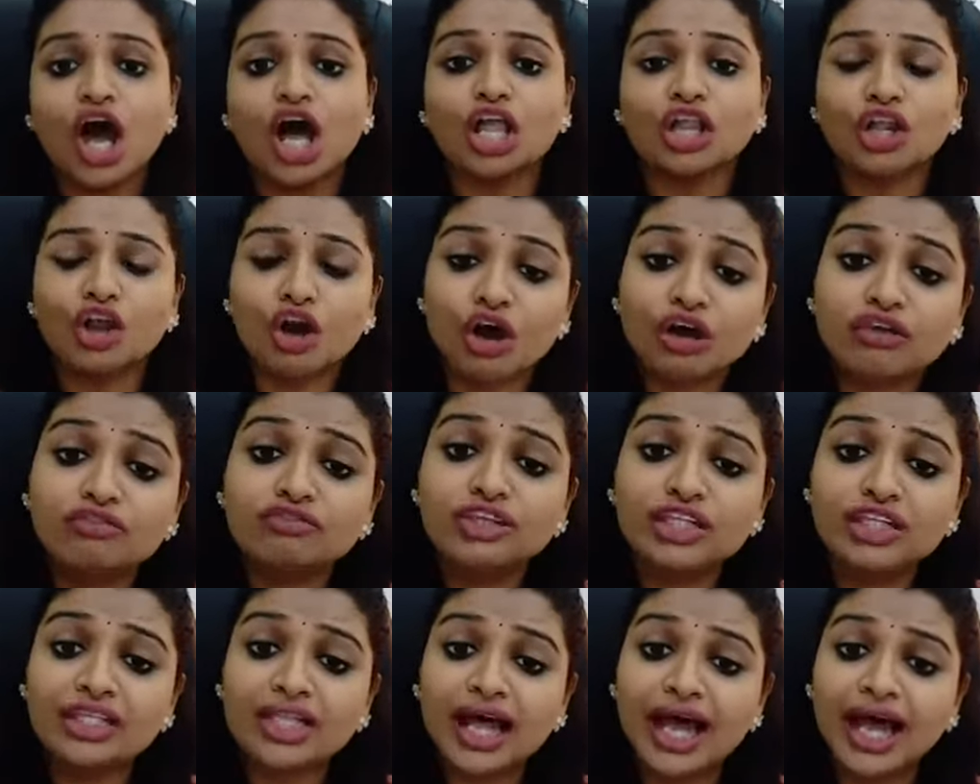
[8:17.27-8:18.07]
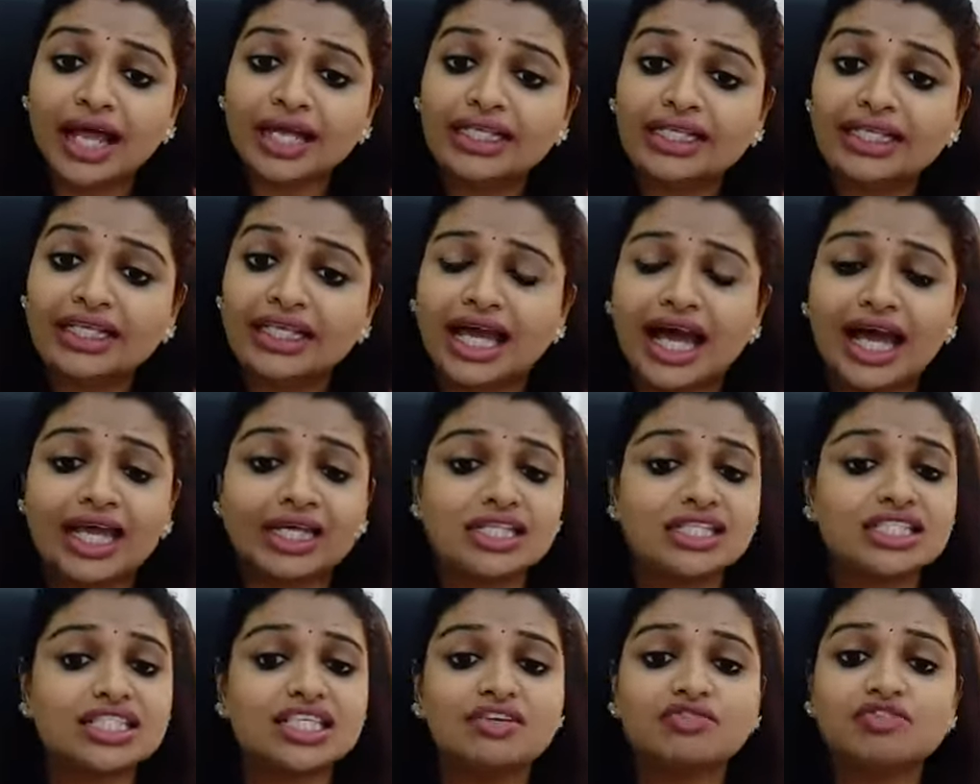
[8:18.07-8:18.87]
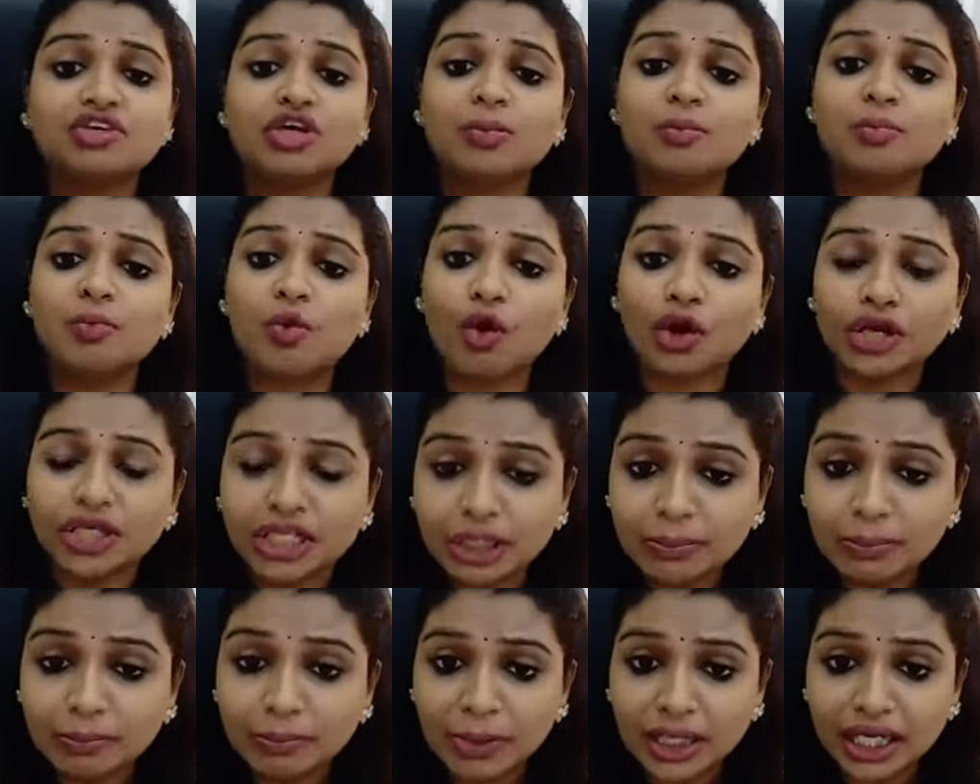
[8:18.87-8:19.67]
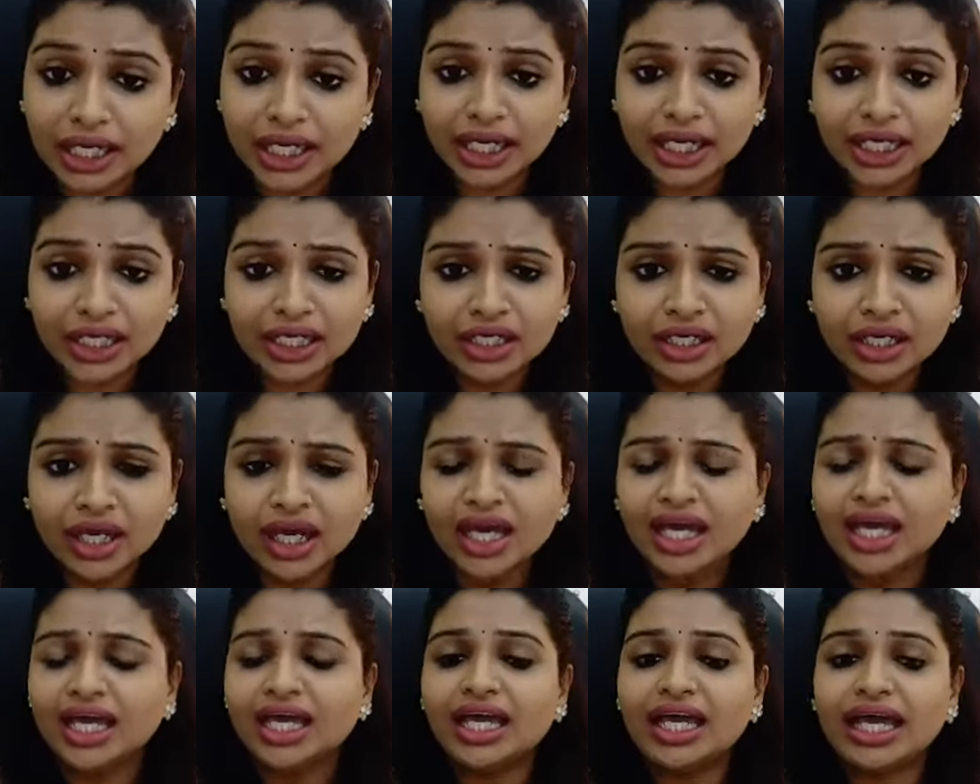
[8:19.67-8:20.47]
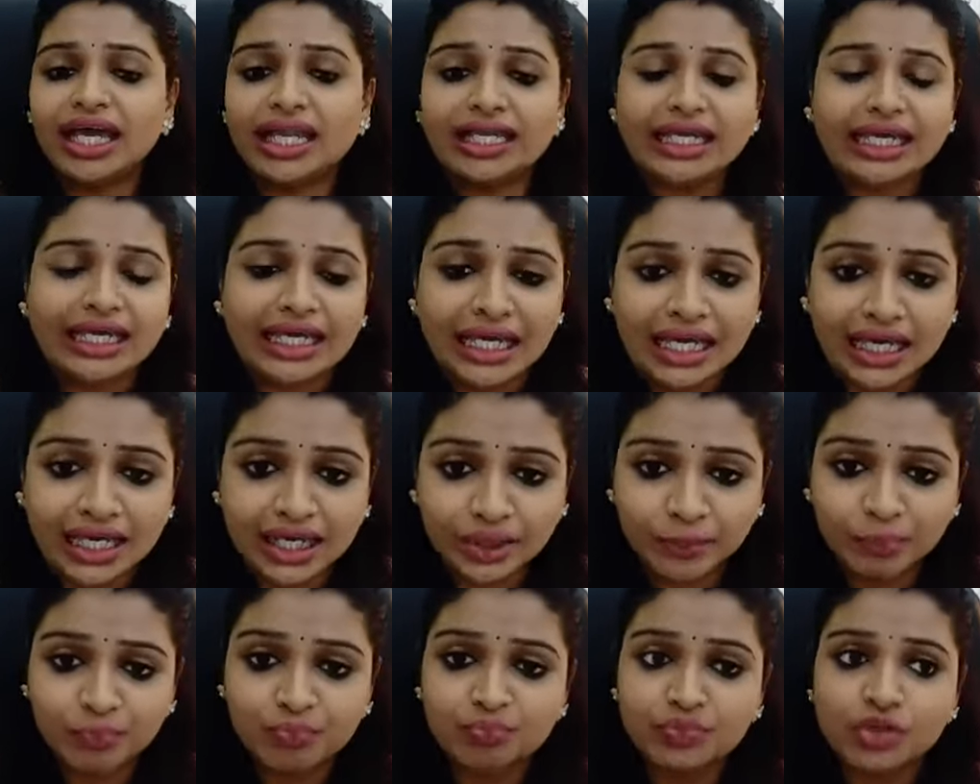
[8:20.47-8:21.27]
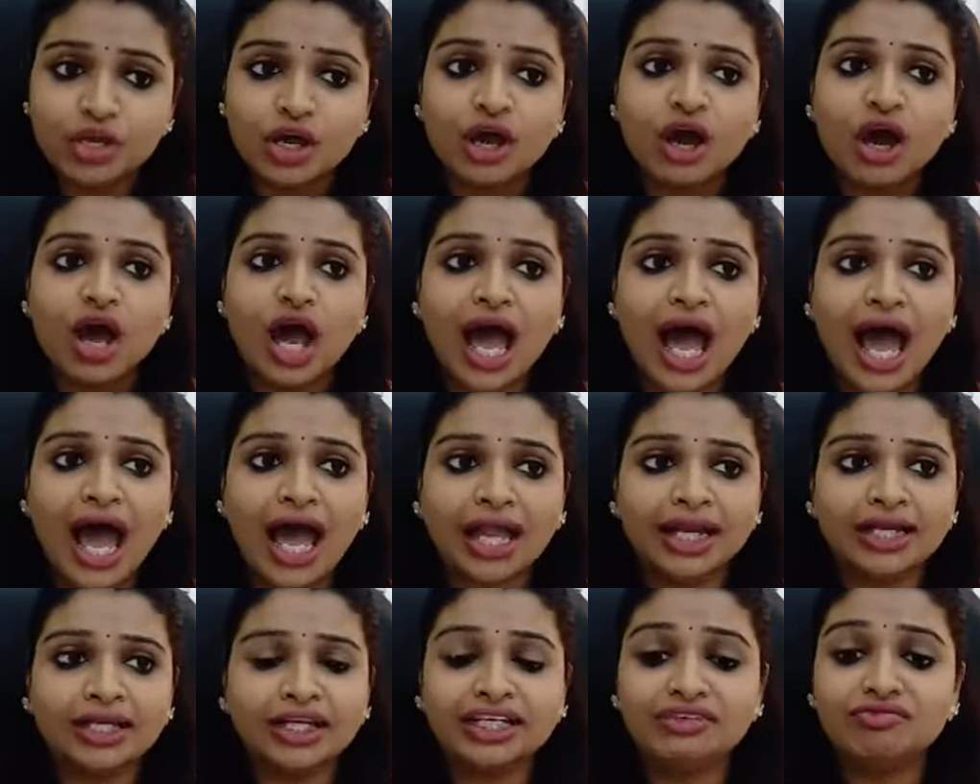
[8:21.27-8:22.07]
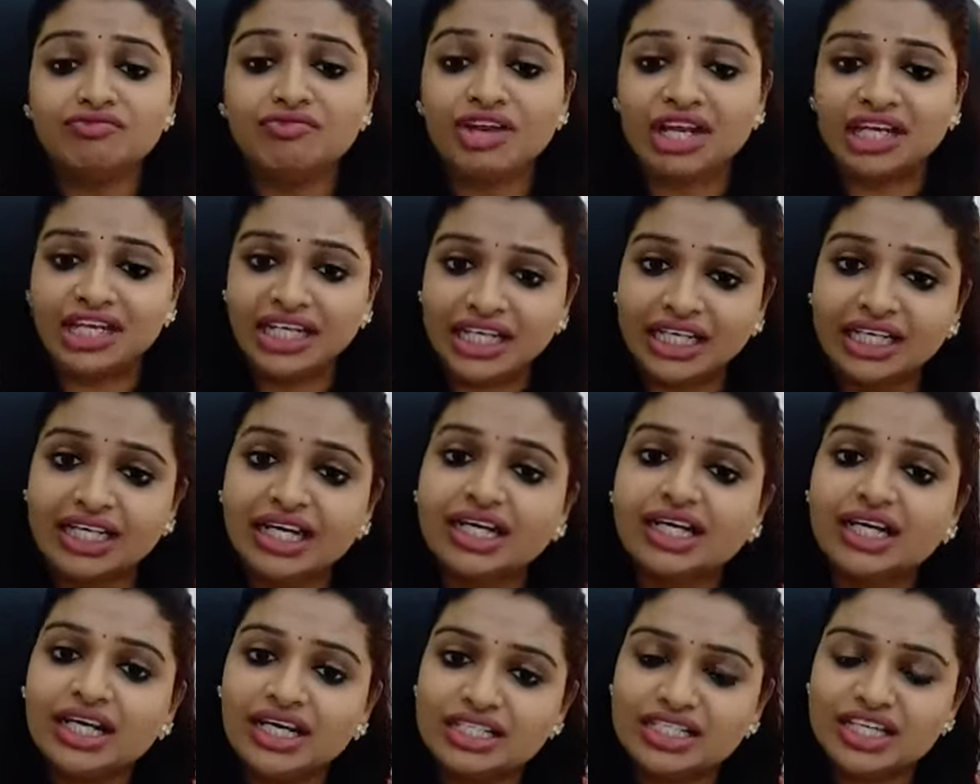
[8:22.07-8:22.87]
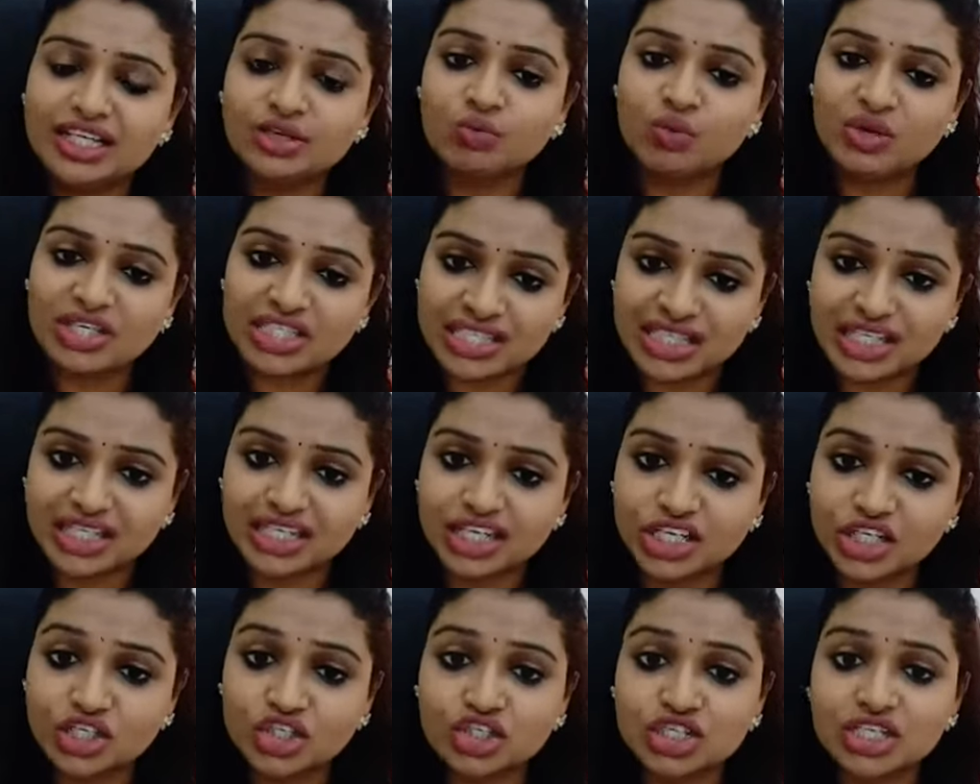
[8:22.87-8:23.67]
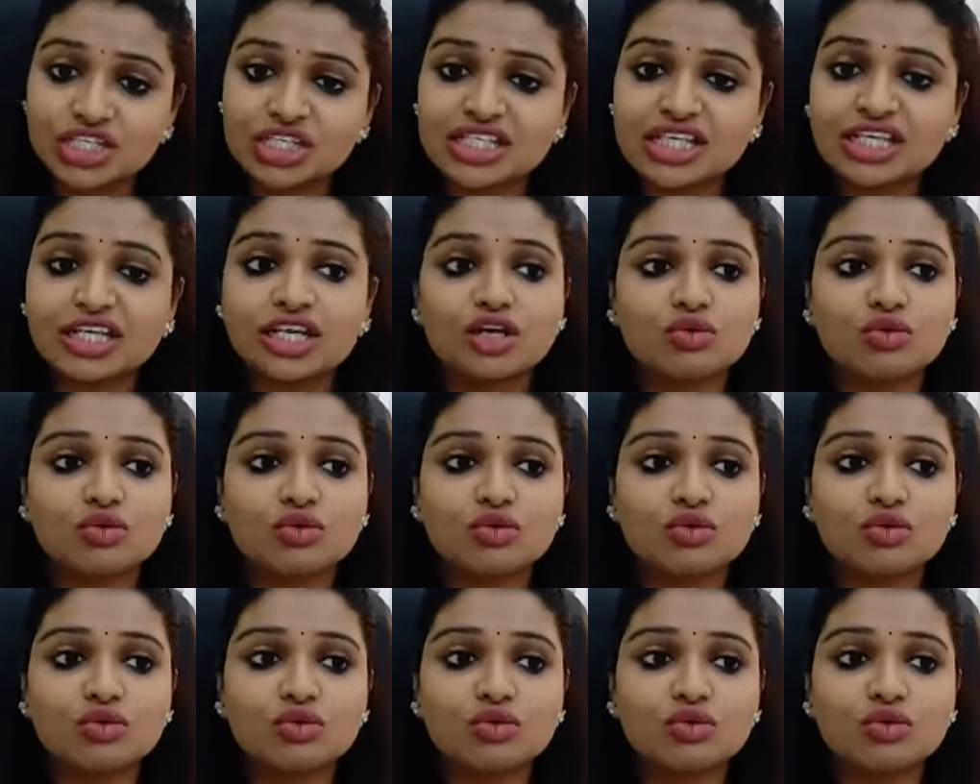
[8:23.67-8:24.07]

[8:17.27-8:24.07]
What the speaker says: Along with that, he had severe body pain, headache, and when he did his investigations,